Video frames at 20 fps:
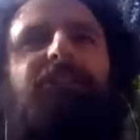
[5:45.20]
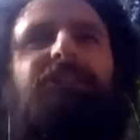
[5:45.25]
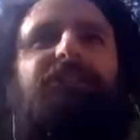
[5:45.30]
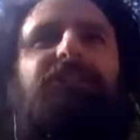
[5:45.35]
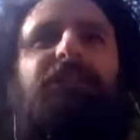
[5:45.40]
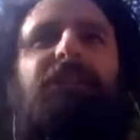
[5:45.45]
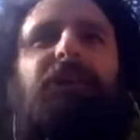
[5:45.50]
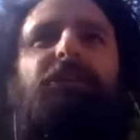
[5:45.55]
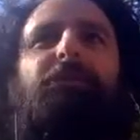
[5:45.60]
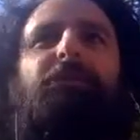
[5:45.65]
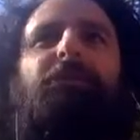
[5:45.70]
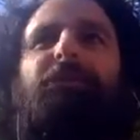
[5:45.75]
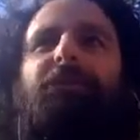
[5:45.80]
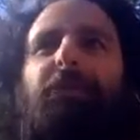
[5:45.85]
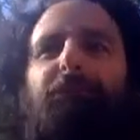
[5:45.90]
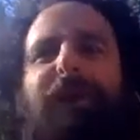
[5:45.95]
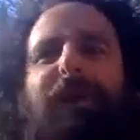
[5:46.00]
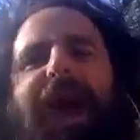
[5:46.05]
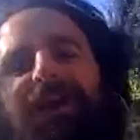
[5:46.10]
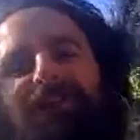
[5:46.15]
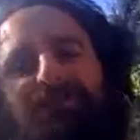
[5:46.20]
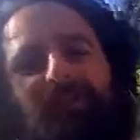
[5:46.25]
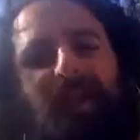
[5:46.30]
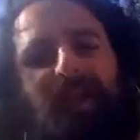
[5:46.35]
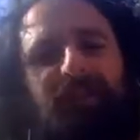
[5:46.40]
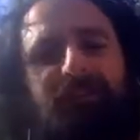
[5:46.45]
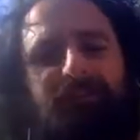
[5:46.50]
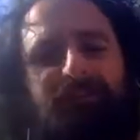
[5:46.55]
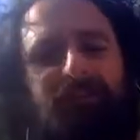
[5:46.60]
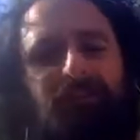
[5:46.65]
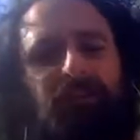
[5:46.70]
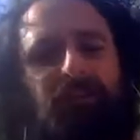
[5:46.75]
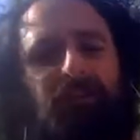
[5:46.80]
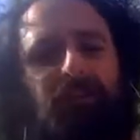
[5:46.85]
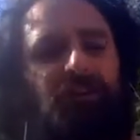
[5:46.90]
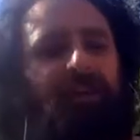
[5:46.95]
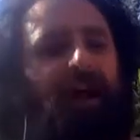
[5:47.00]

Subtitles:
the background or an